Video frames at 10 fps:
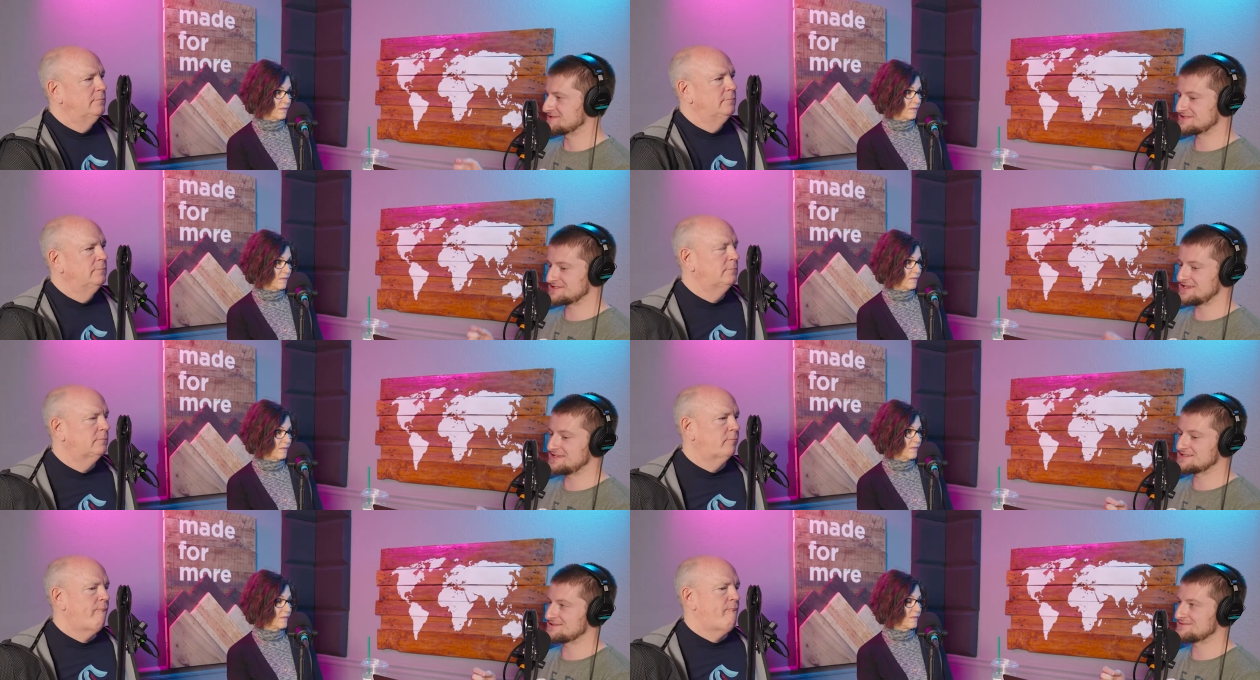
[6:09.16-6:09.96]

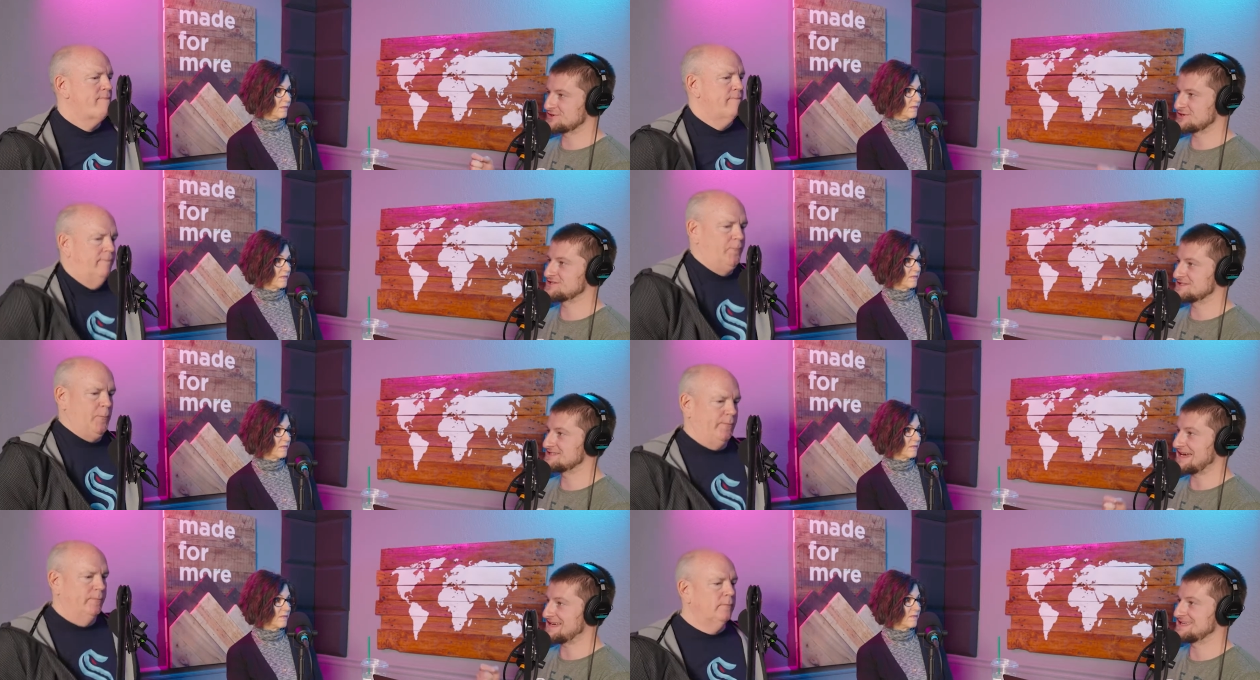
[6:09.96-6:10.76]
Speaker 1: sees
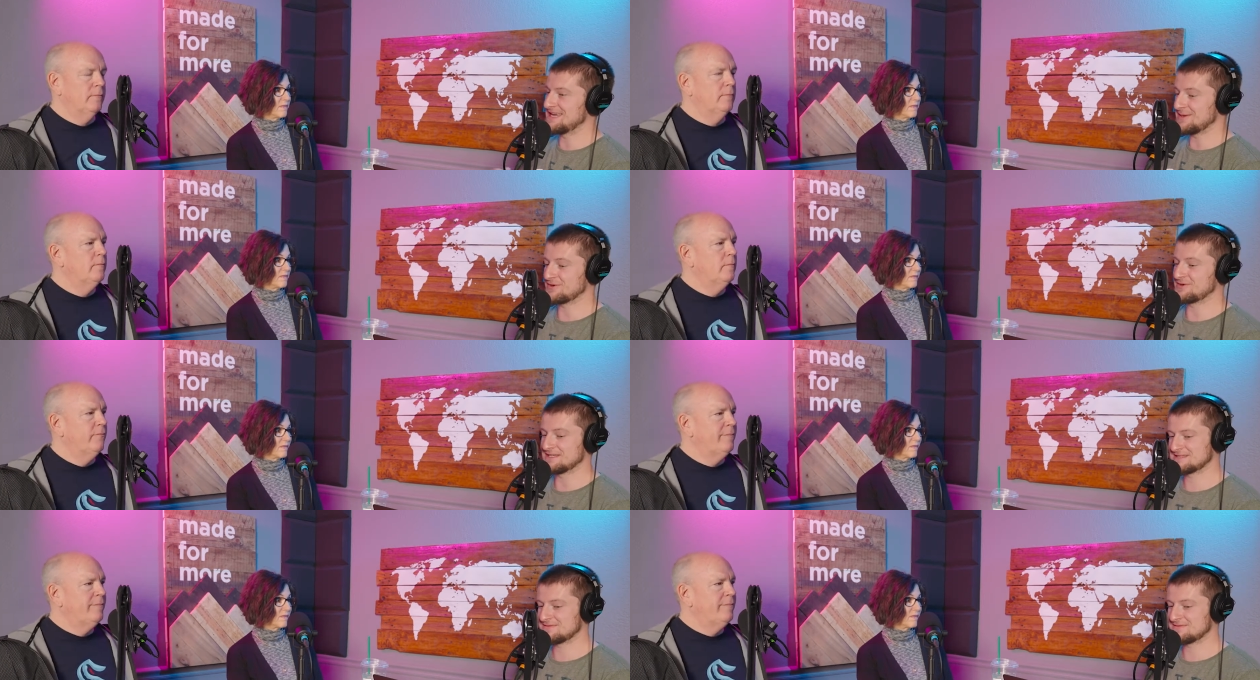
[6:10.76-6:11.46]
Christians as hypocrites